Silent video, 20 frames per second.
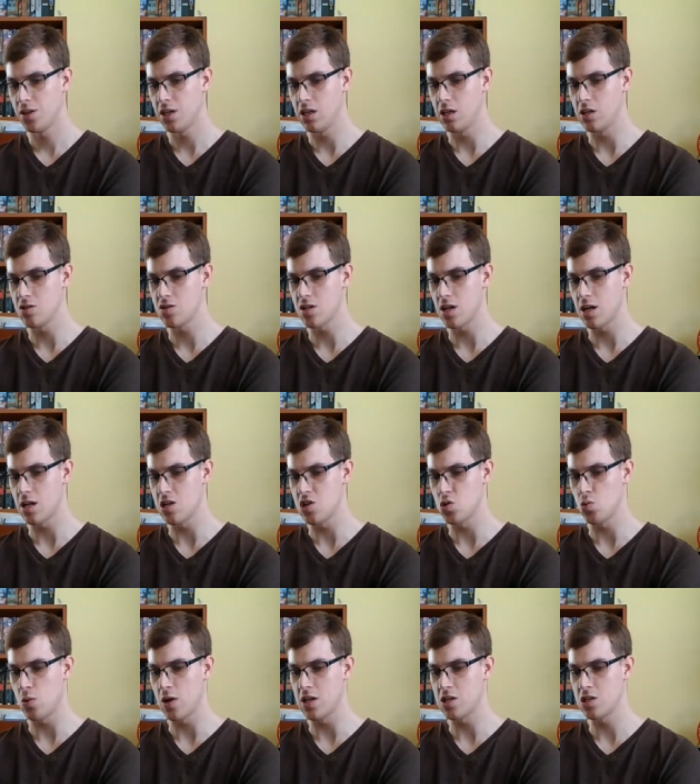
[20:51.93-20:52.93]
decided
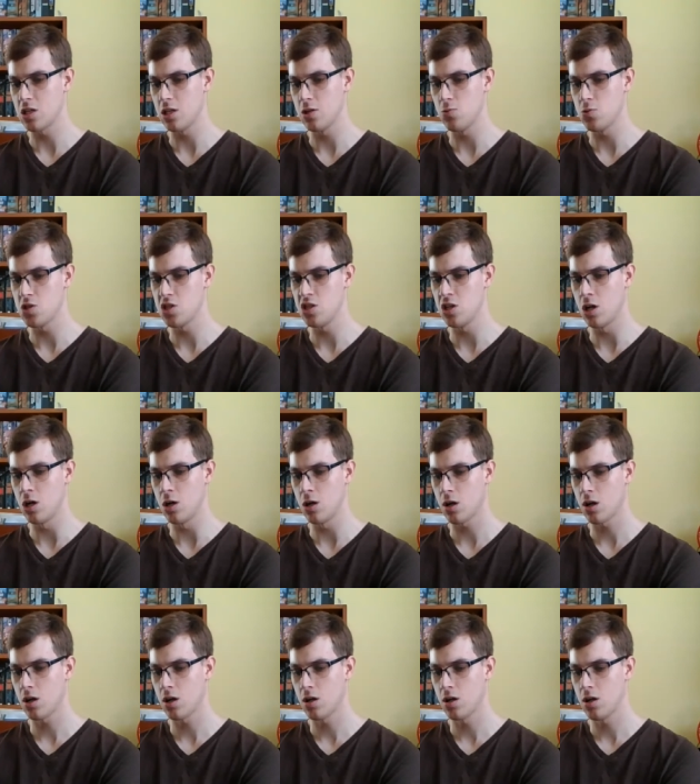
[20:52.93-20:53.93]
to wait till it was dark,
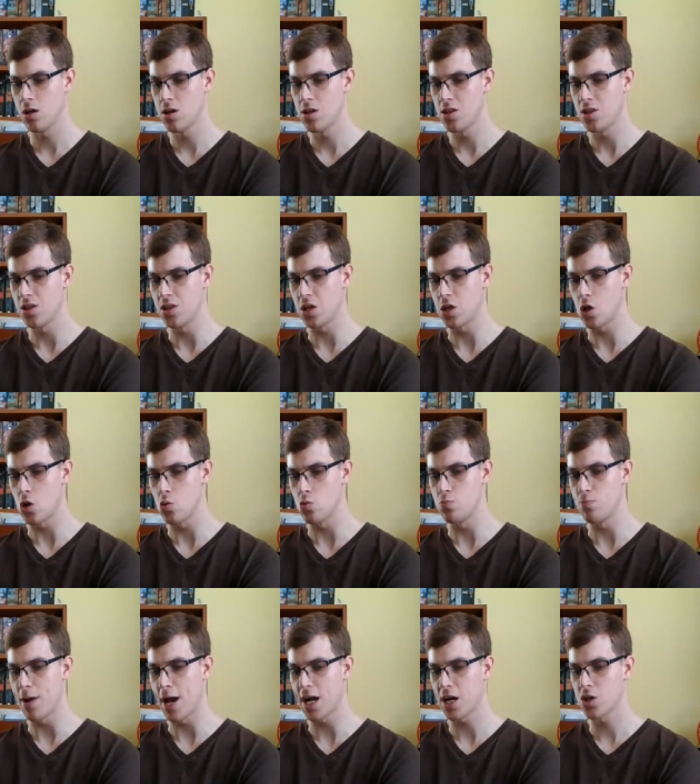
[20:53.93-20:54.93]
and then go
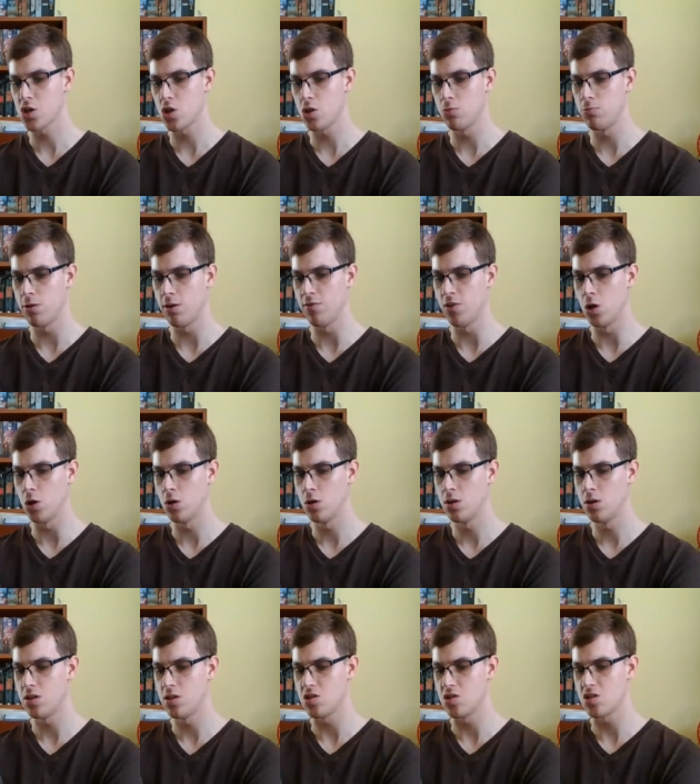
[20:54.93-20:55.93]
back to the river
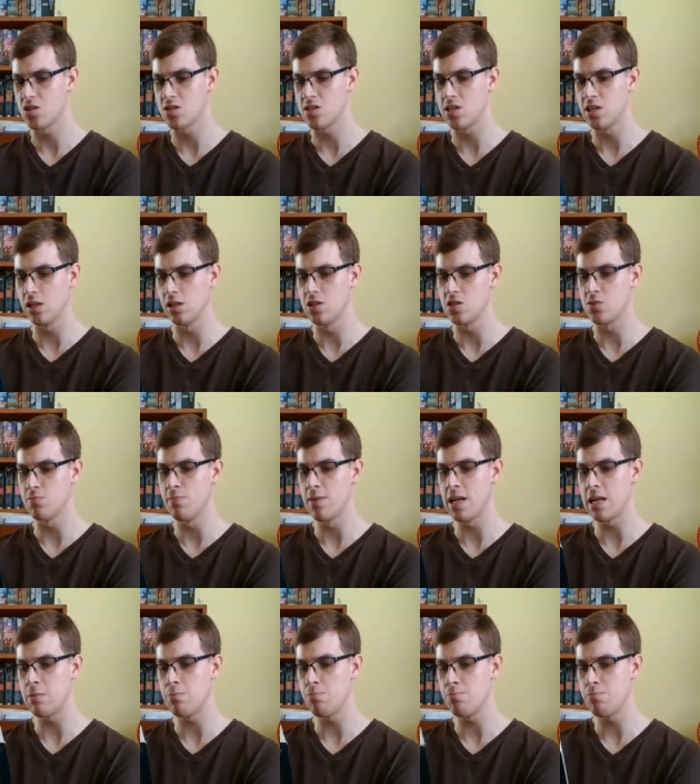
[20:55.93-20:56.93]
and steal as
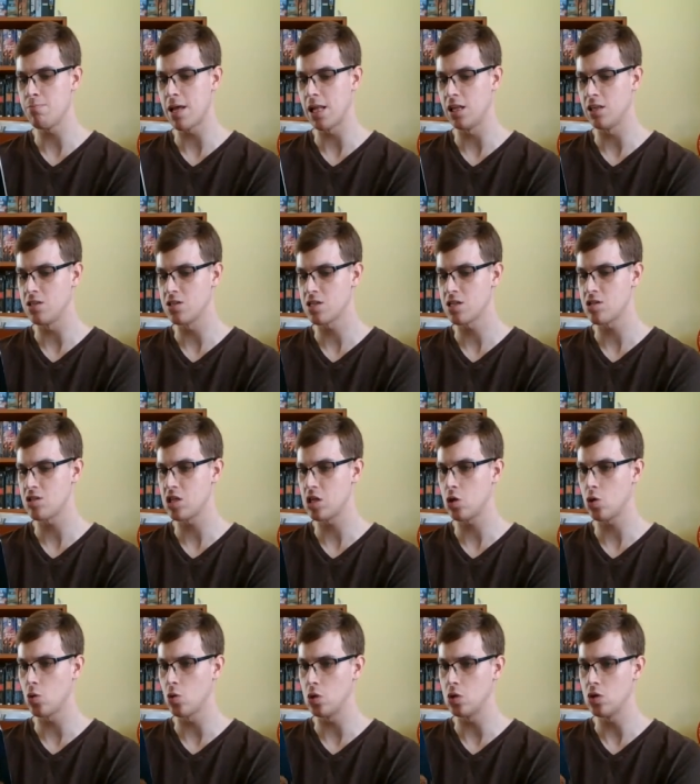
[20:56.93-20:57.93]
many melons as he
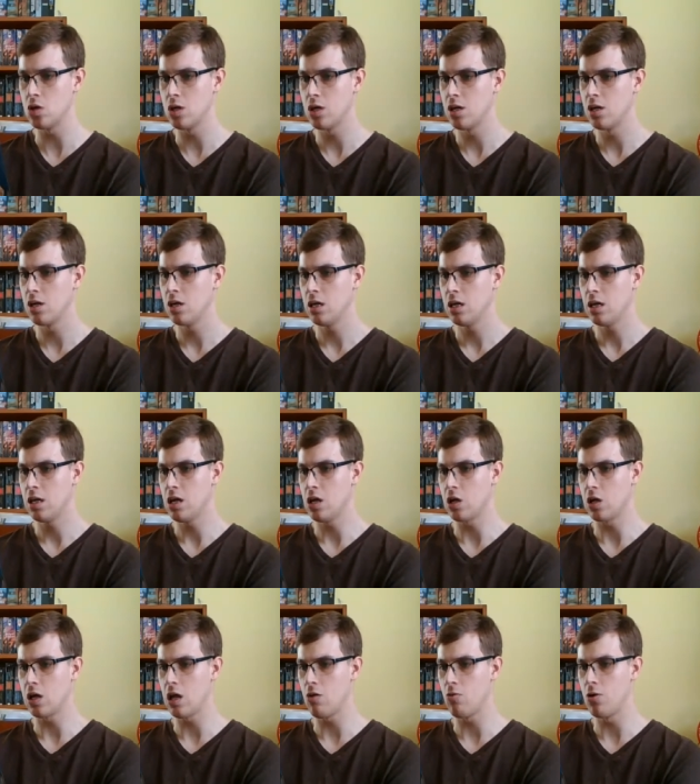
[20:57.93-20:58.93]
could,
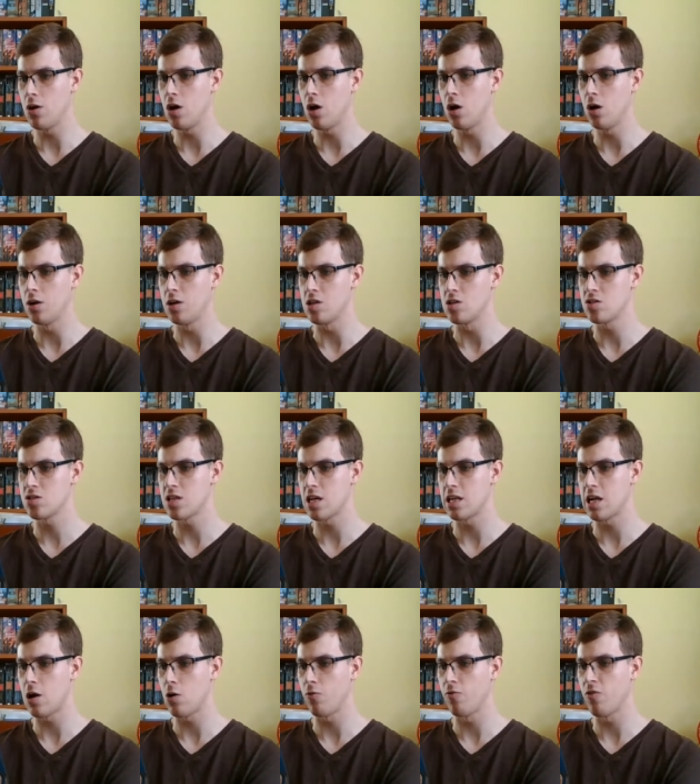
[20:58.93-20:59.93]
and carry on and set
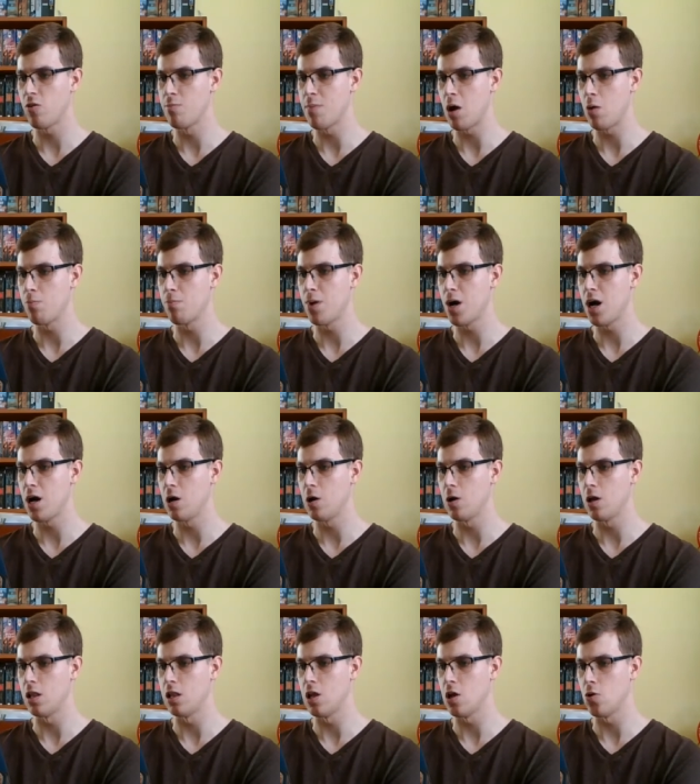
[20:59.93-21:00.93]
out for Mount Pire
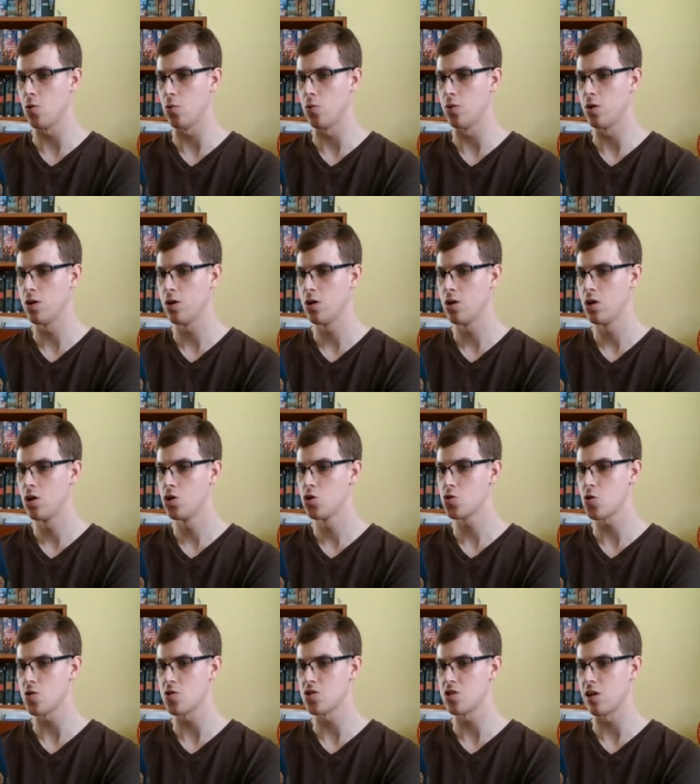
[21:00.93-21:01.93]
alone
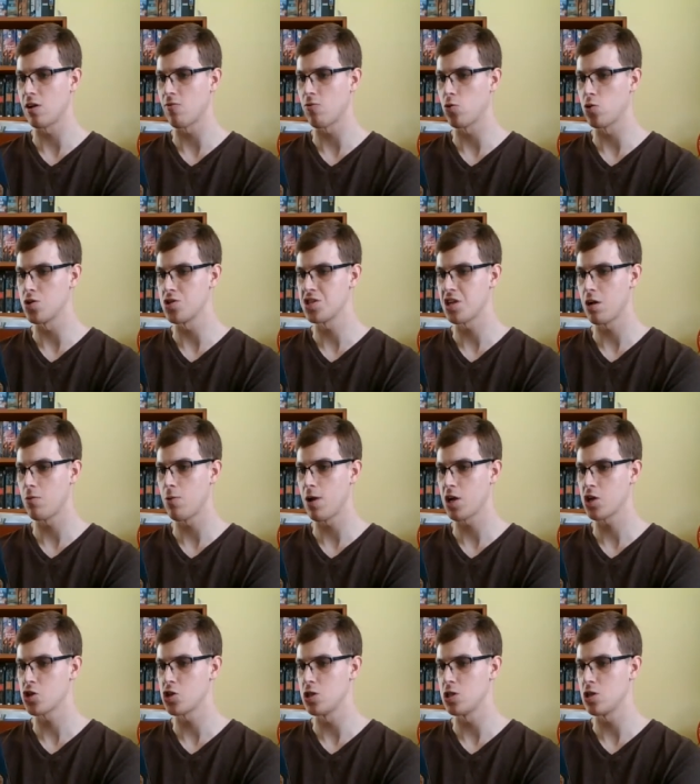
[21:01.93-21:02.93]
trusting for his
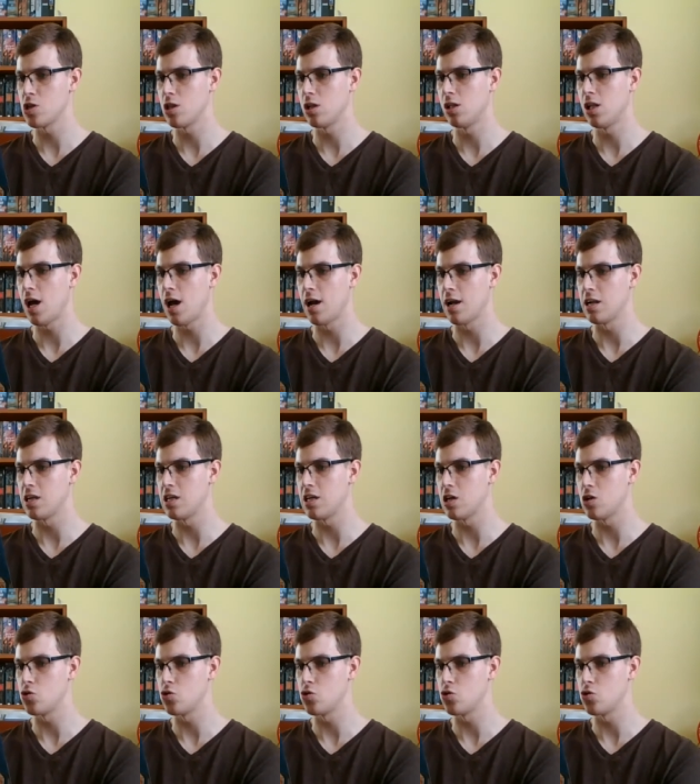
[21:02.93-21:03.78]
direction to the line he had